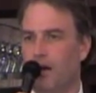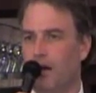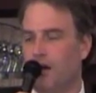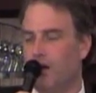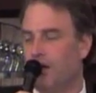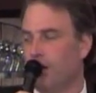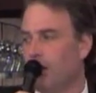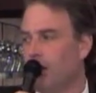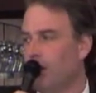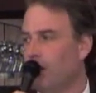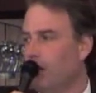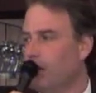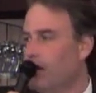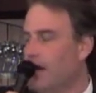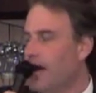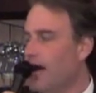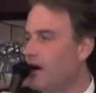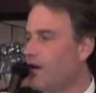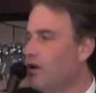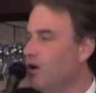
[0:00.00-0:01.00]

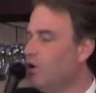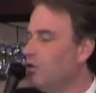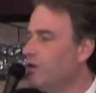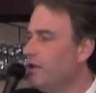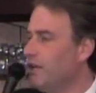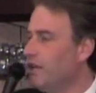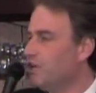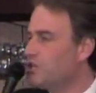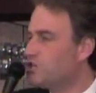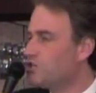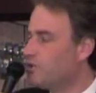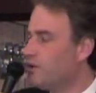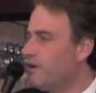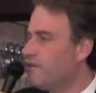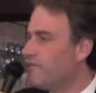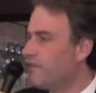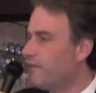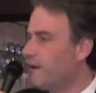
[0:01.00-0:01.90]
our own history,